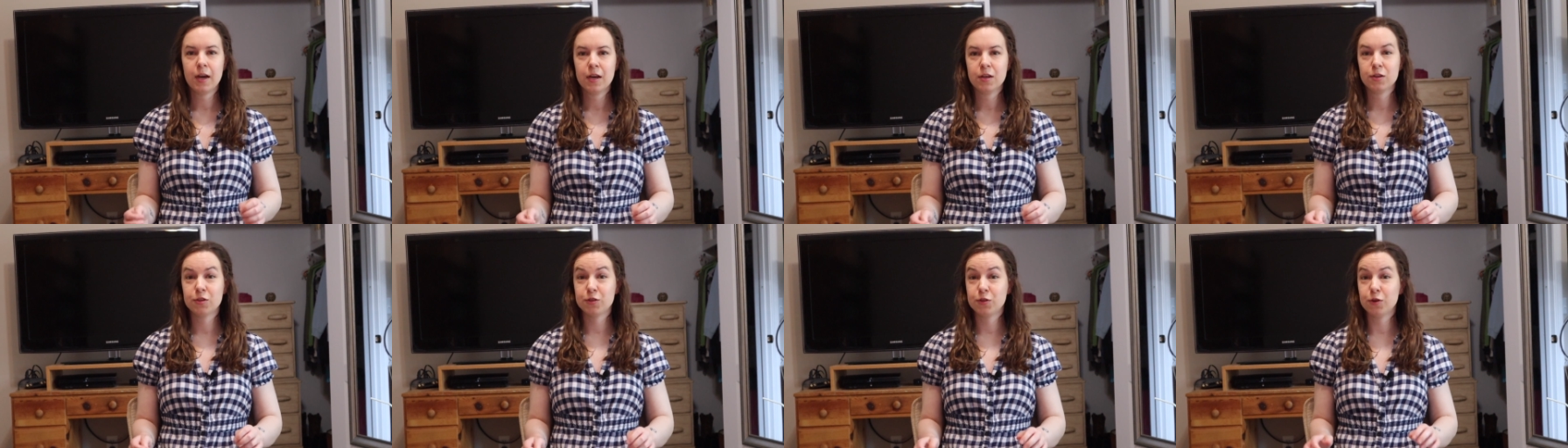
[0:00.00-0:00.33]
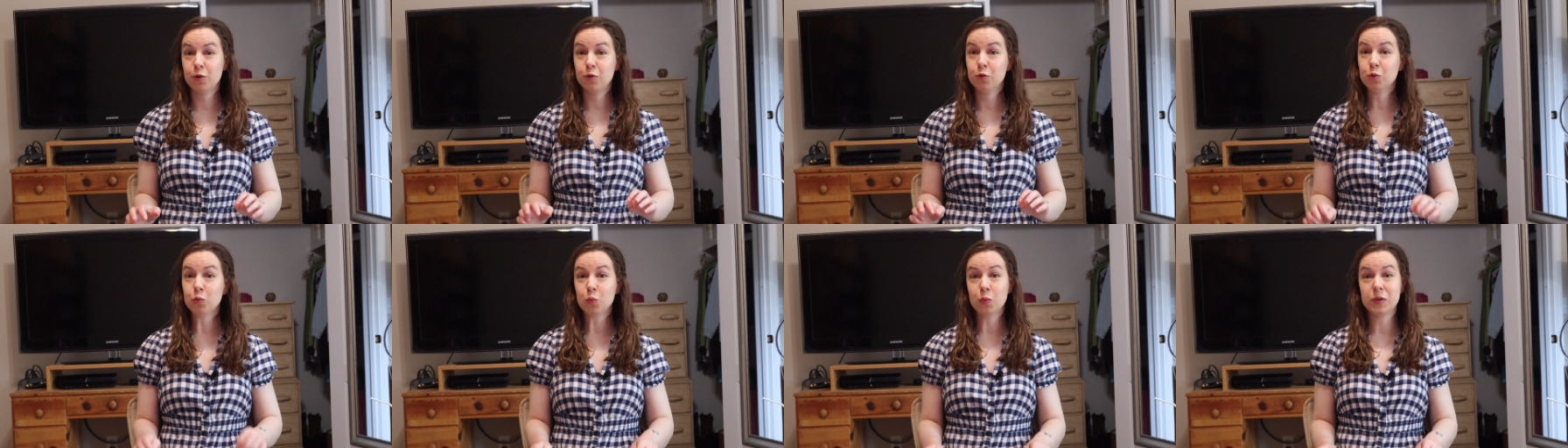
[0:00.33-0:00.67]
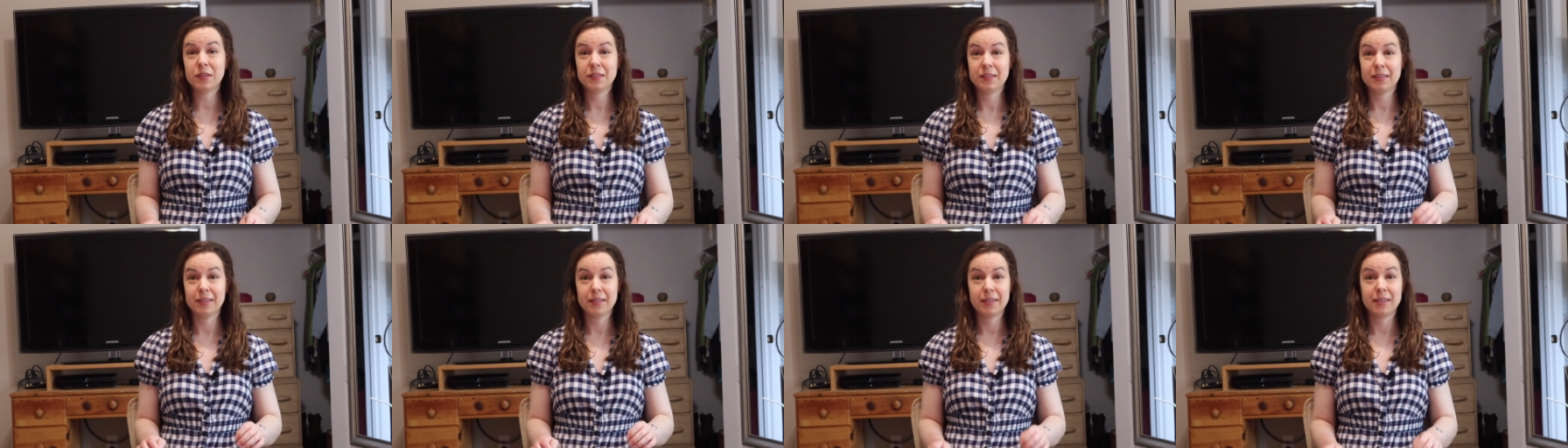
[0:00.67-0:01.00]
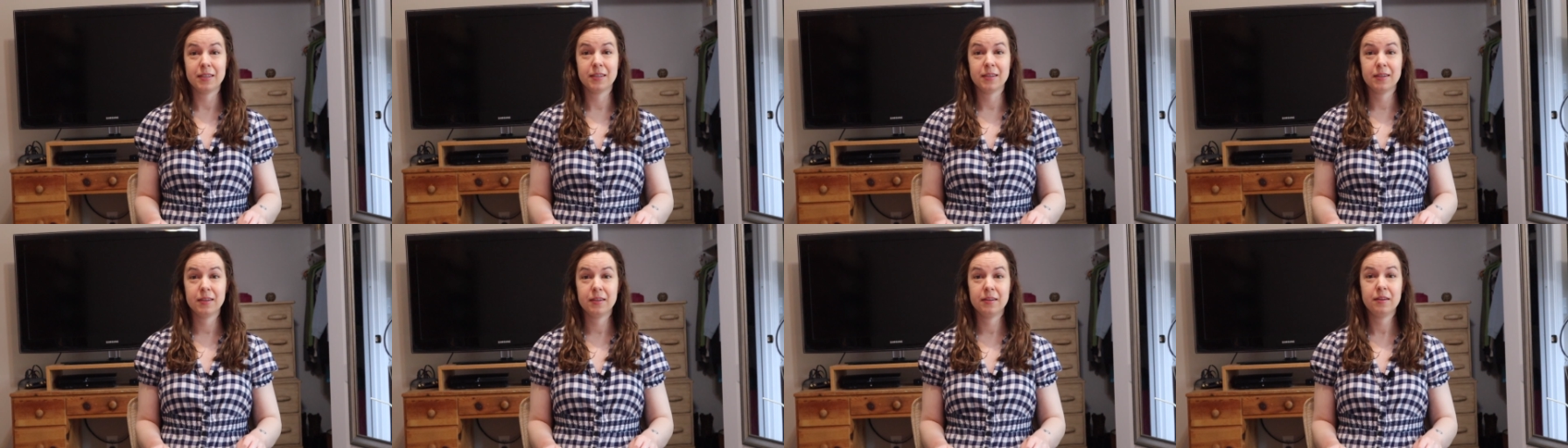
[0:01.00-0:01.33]
so once
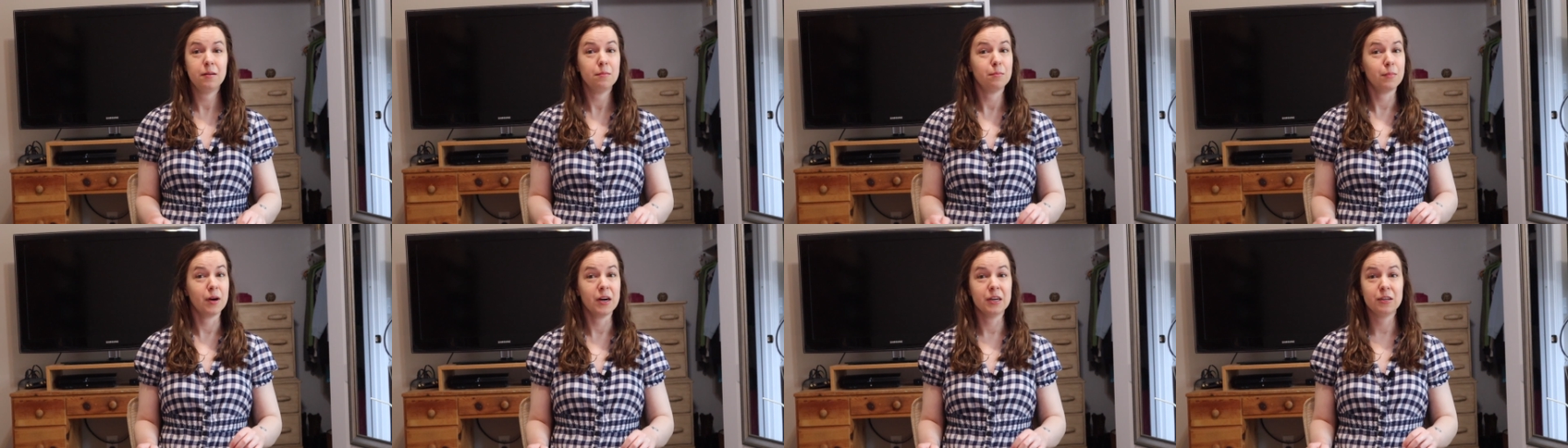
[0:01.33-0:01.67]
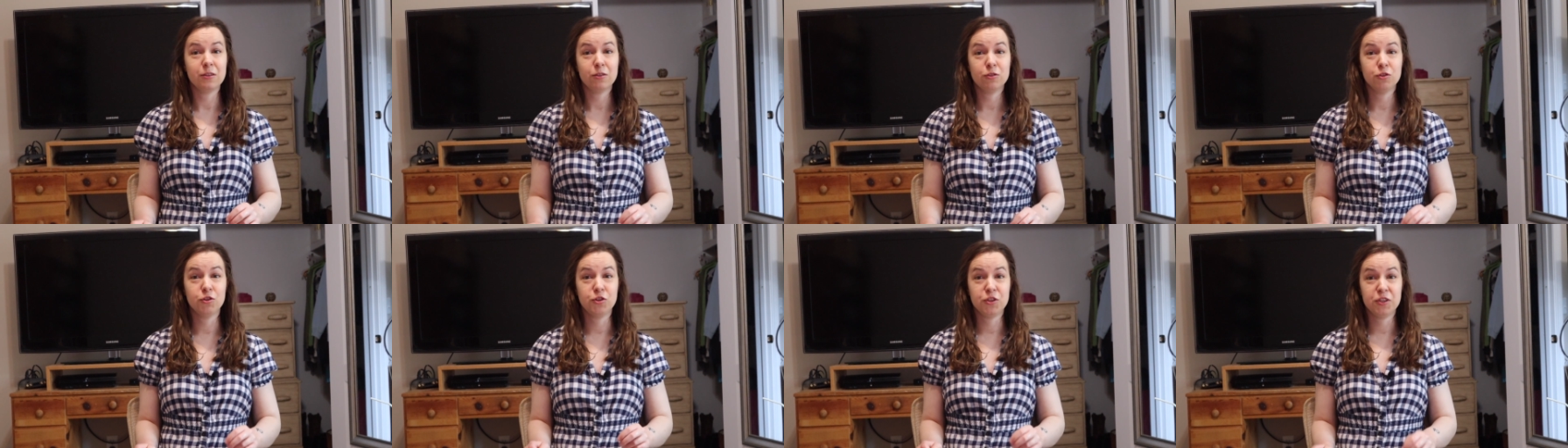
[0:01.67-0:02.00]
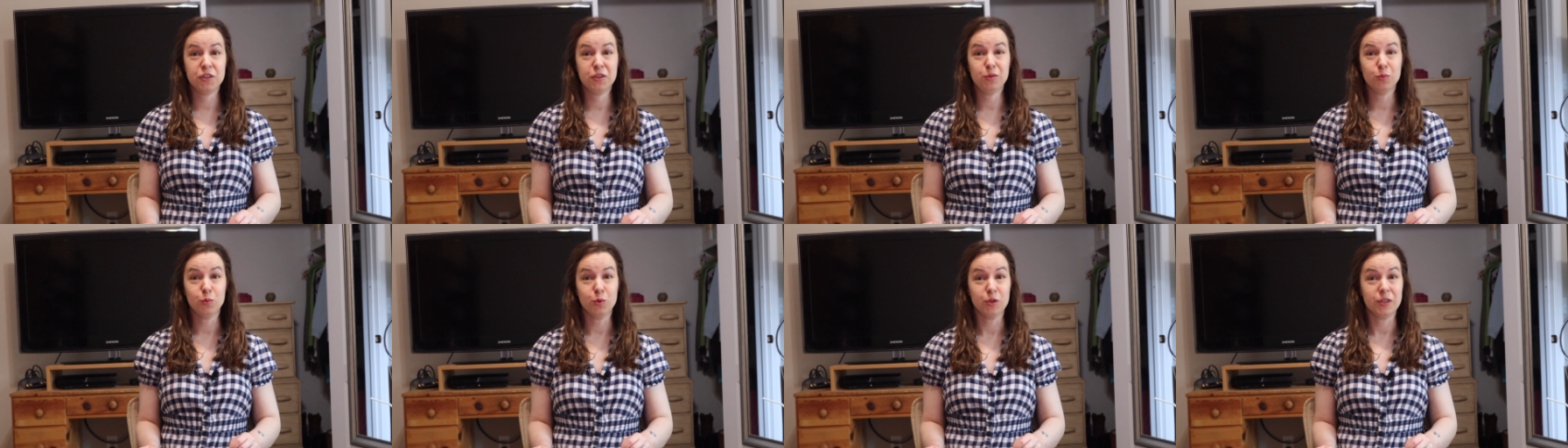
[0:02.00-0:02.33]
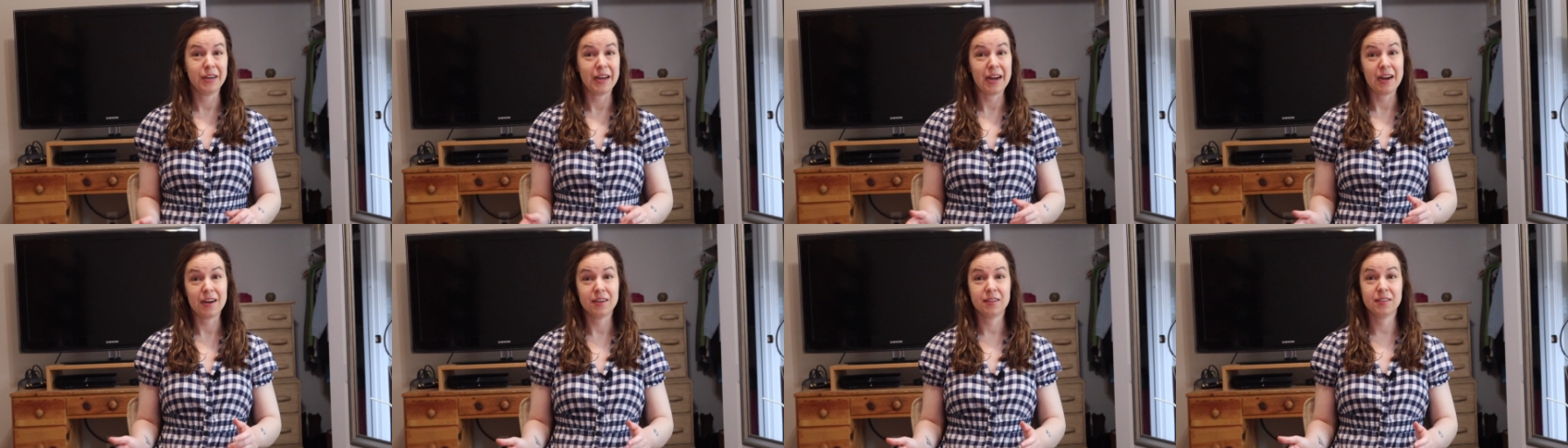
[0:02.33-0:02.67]
again, Michael
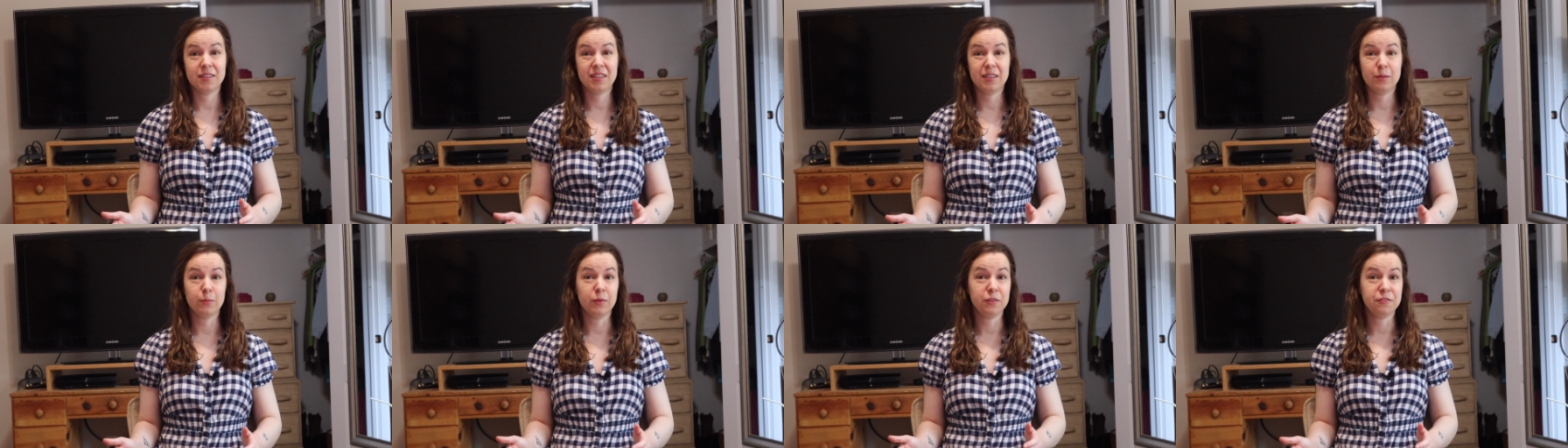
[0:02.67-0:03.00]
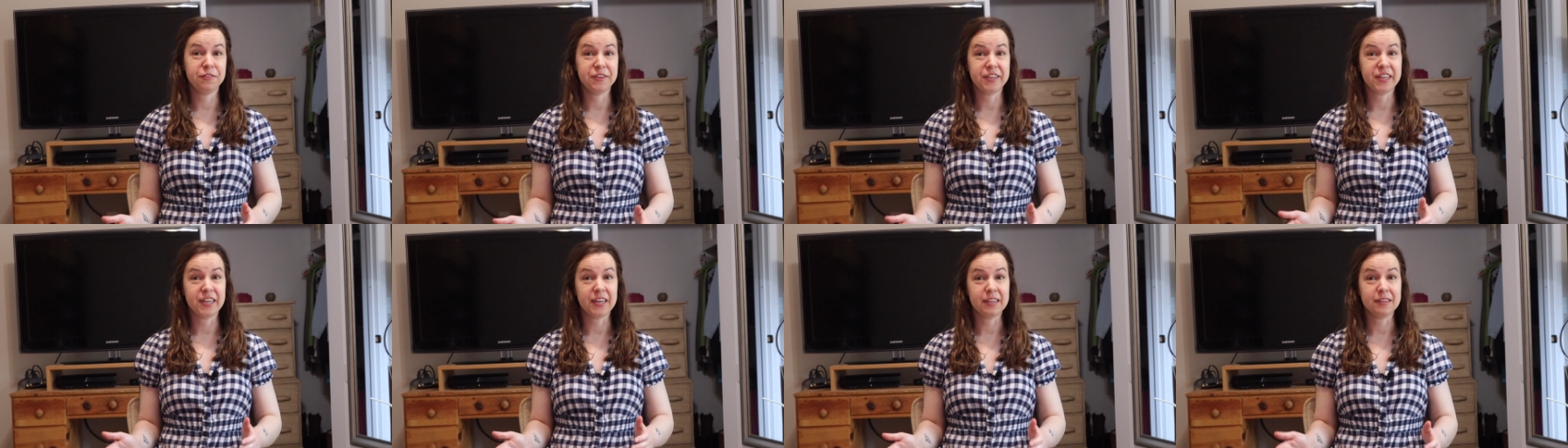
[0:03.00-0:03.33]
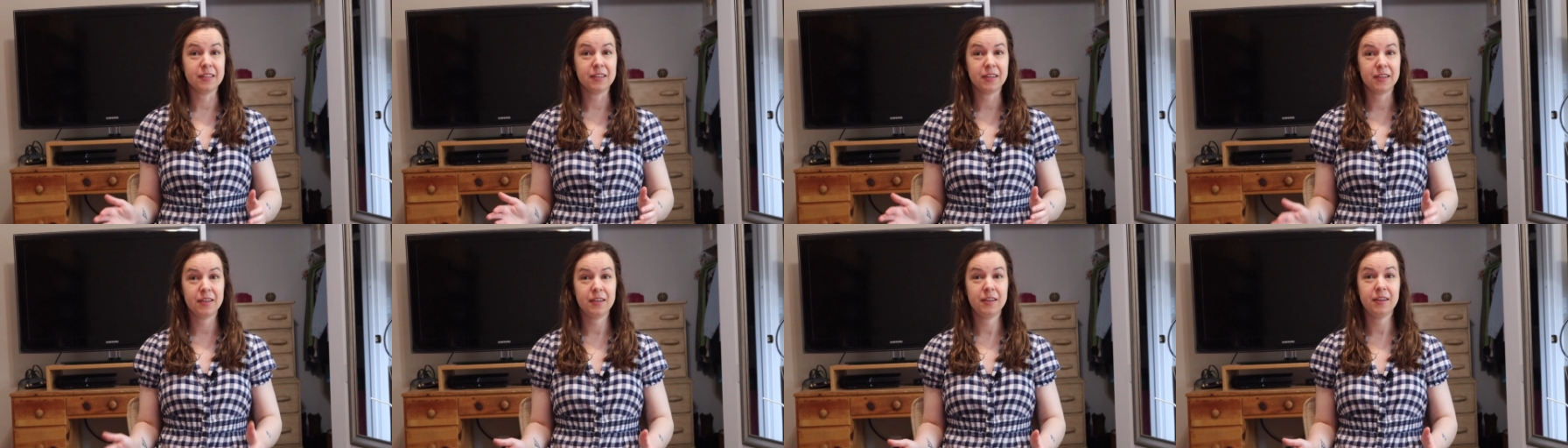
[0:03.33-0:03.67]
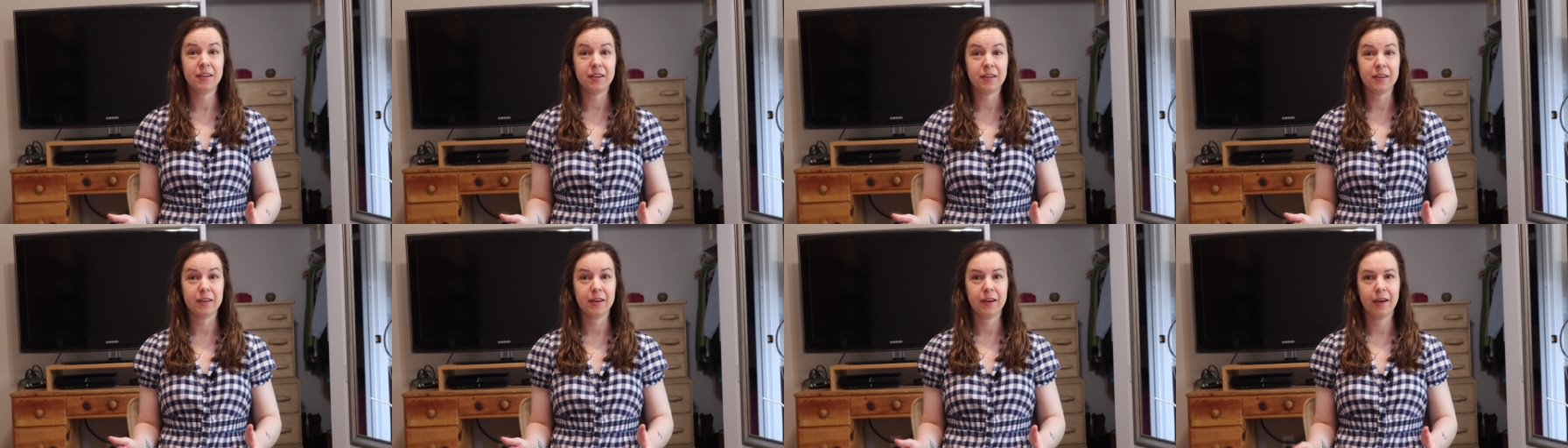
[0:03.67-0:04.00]
Chitwood asked him if he had the
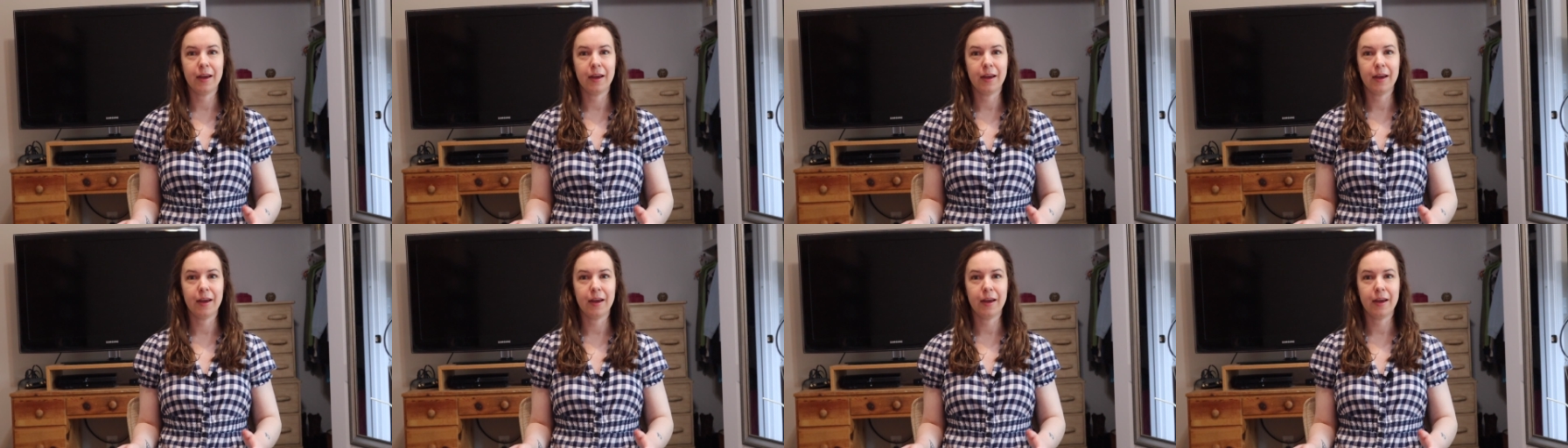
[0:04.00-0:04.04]
key,